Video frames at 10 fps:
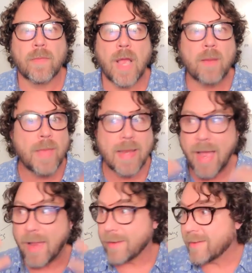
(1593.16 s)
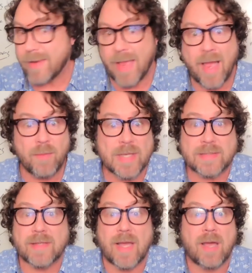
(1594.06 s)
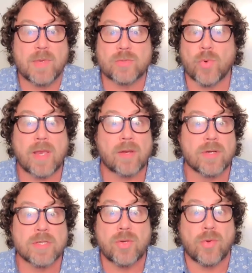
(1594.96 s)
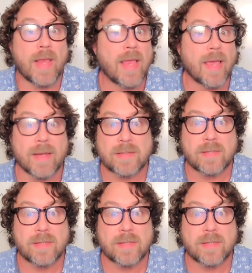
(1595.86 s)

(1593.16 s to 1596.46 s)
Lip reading: I mean, I'm as regular as you can get,